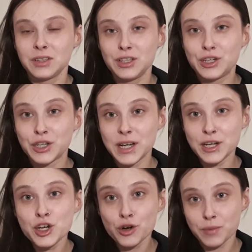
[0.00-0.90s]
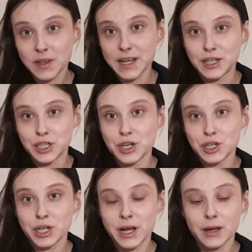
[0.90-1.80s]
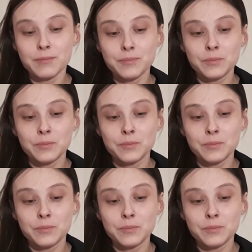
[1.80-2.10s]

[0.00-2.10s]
you're in your relationship,